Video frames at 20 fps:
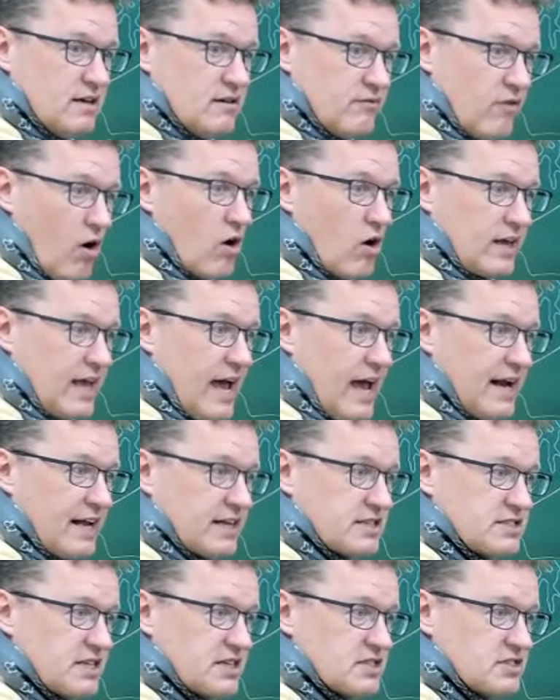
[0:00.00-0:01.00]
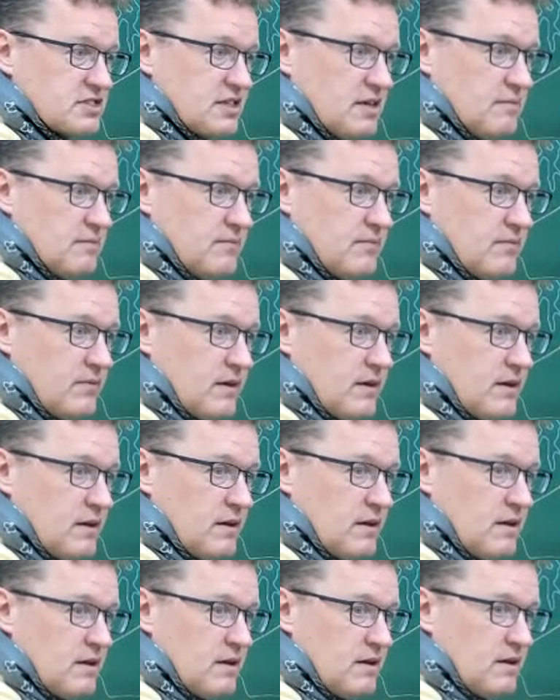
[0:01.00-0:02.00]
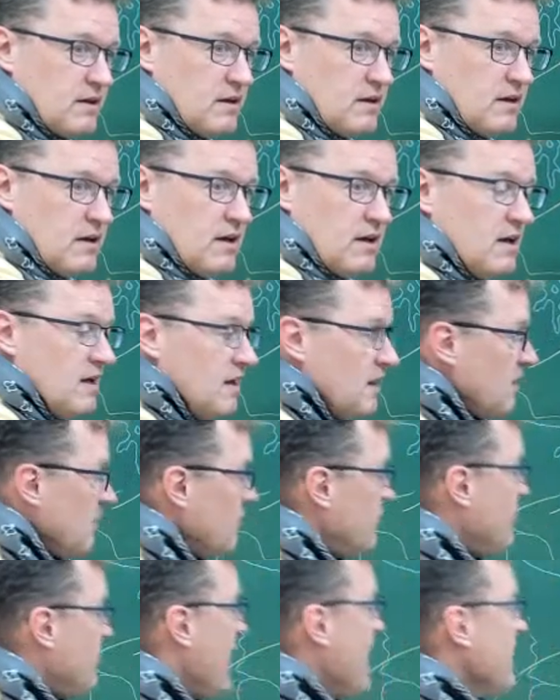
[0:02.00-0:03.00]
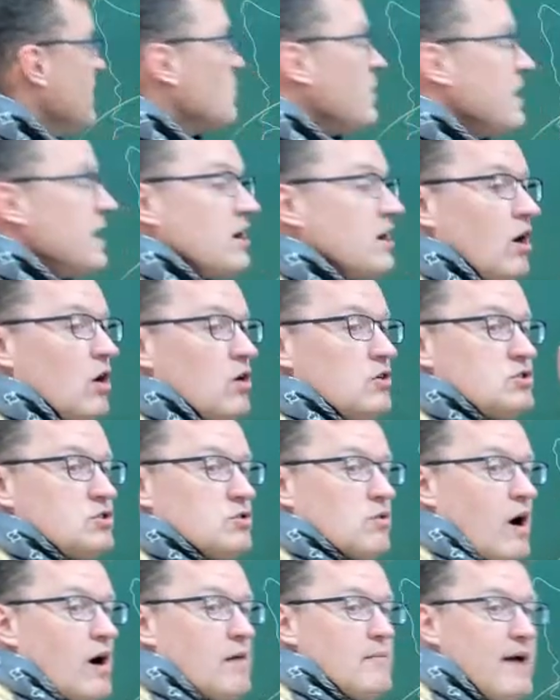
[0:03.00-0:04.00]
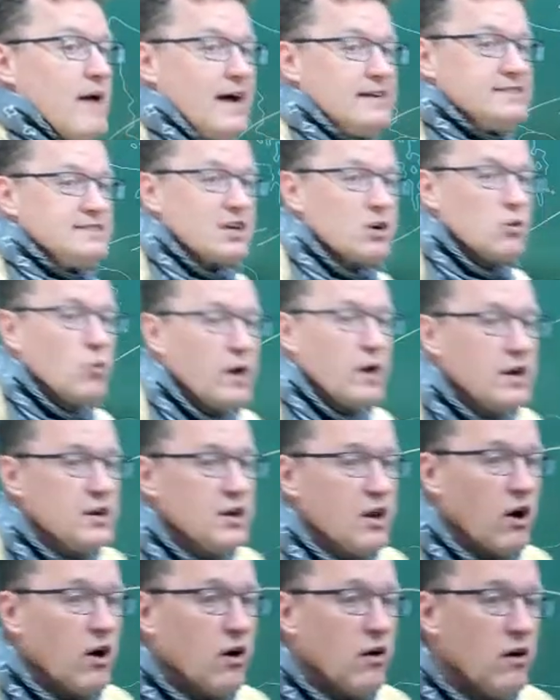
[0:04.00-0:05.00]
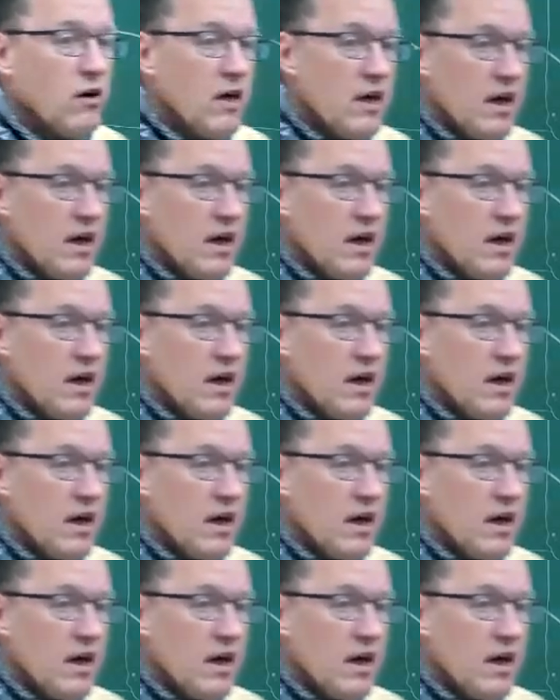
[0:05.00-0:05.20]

volcanic system, then we go to our magic window